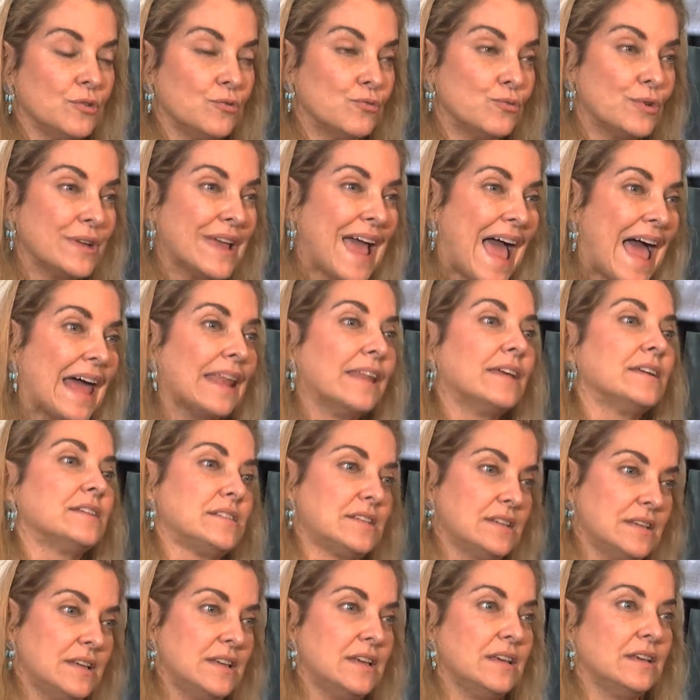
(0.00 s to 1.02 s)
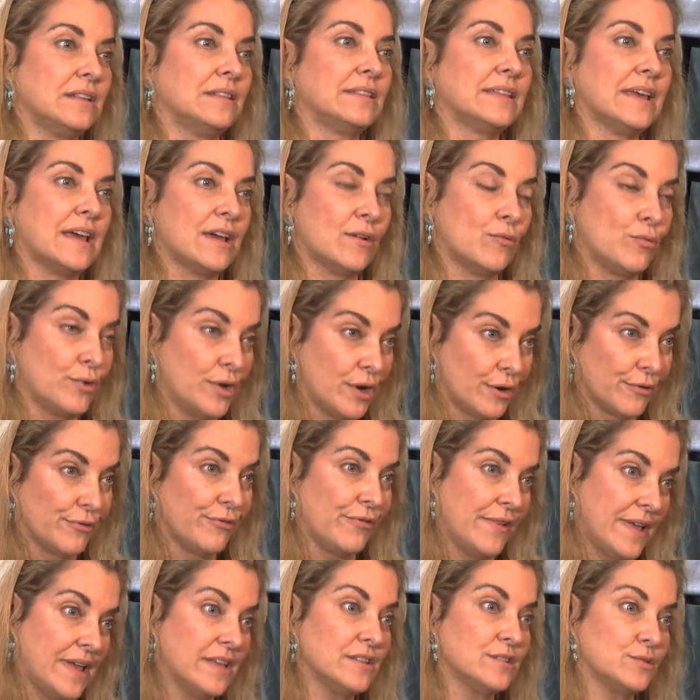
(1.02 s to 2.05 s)
reality that we are
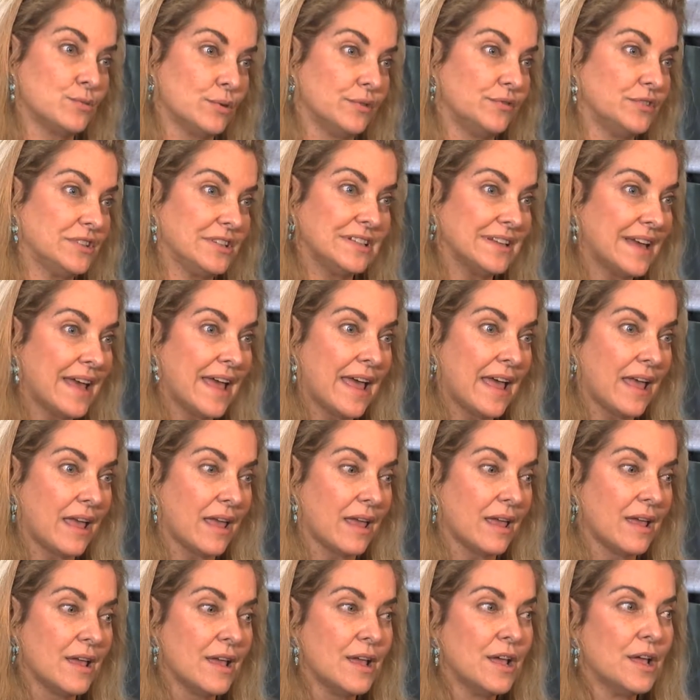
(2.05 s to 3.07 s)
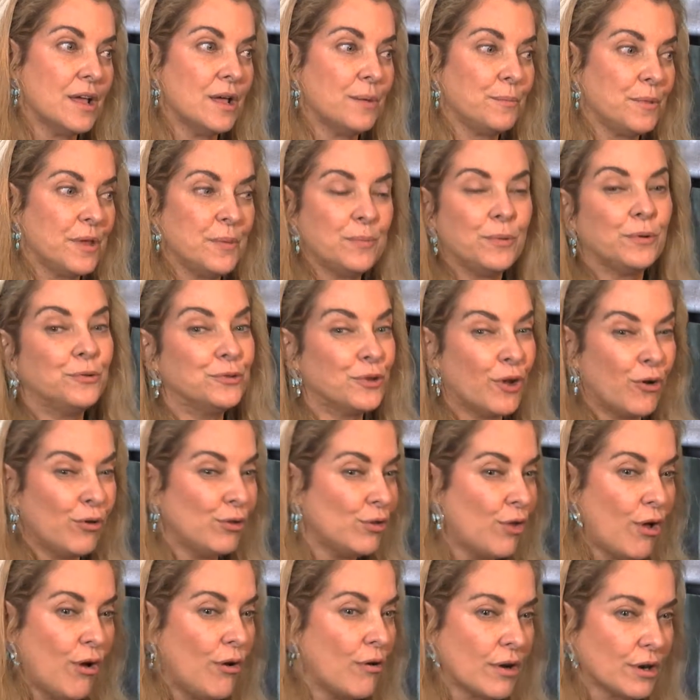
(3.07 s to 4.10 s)
faced with today, people no
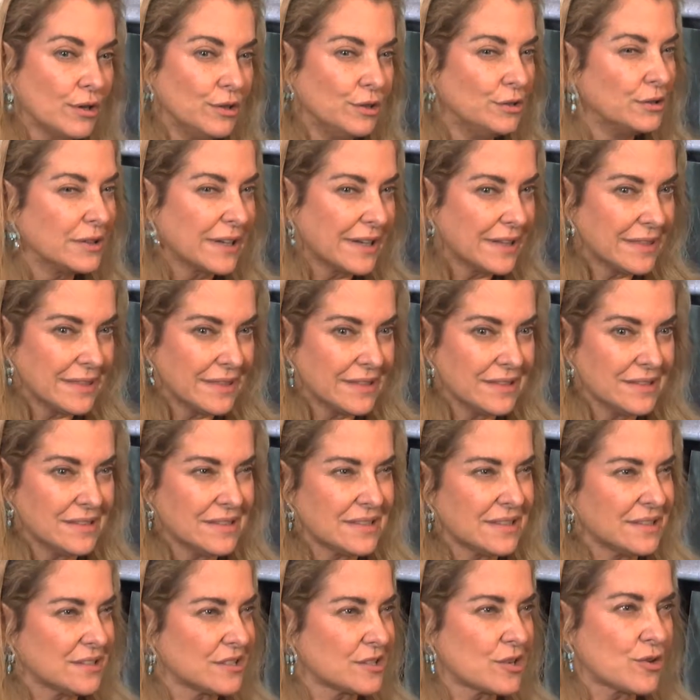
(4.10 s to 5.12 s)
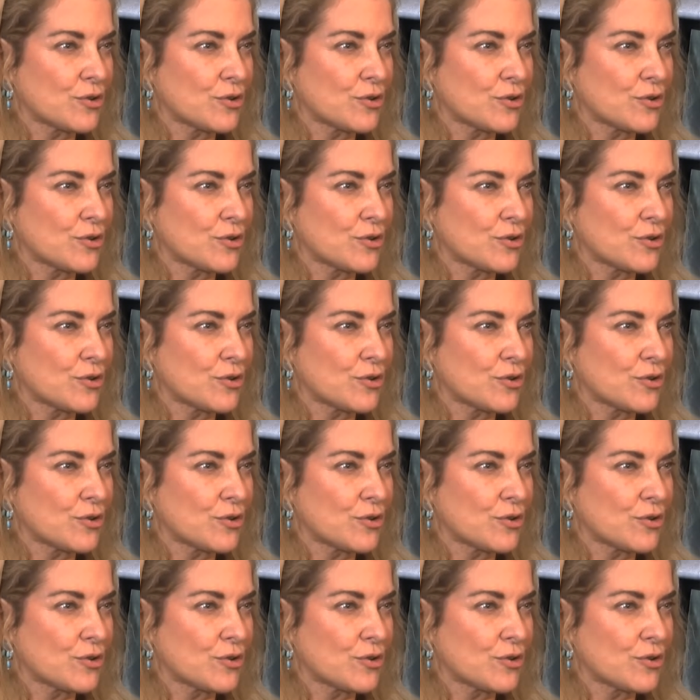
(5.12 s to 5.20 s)
longer look at this as